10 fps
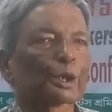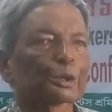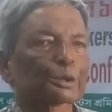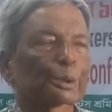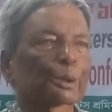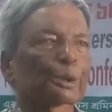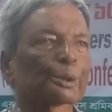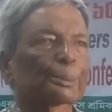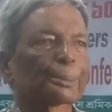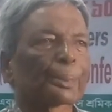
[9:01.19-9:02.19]

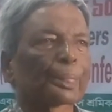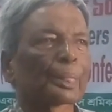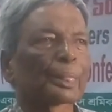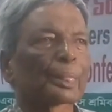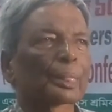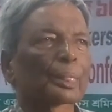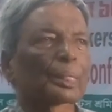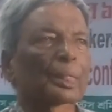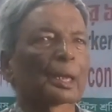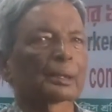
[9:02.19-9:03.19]
So,
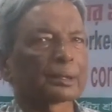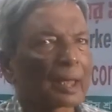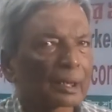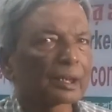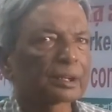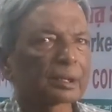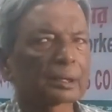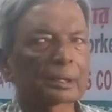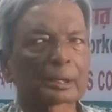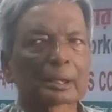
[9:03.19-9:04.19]

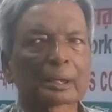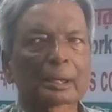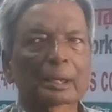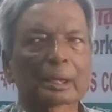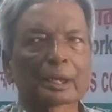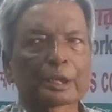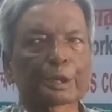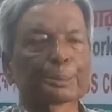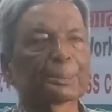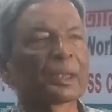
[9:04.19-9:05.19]
reality
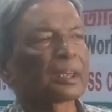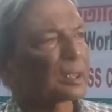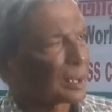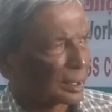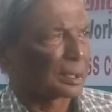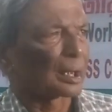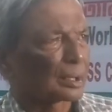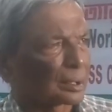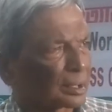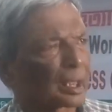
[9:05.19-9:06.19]
in many areas
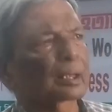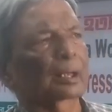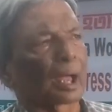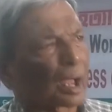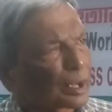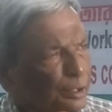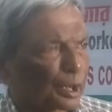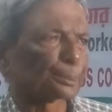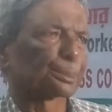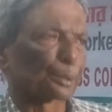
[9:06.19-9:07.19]
there are
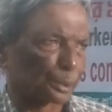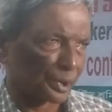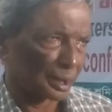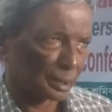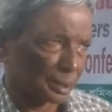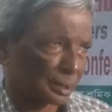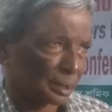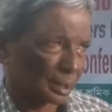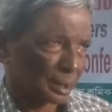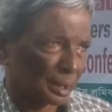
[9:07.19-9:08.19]
some
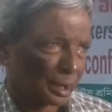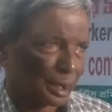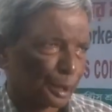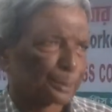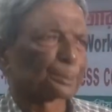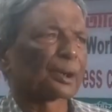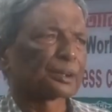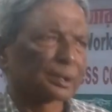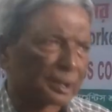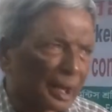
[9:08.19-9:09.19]
progress, but
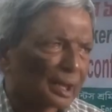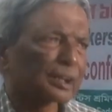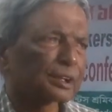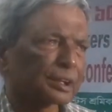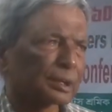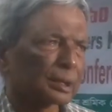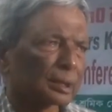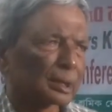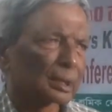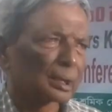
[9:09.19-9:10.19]
reality
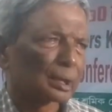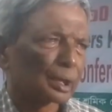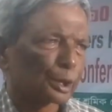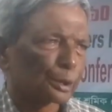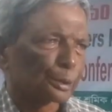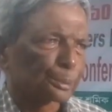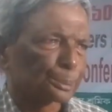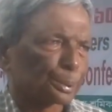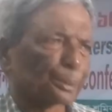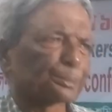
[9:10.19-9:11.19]

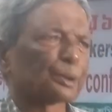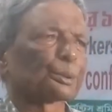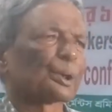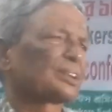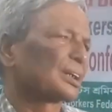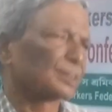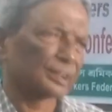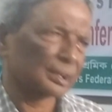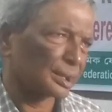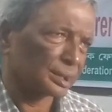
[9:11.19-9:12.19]
from the worker
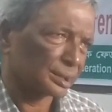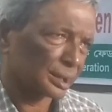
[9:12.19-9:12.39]
side,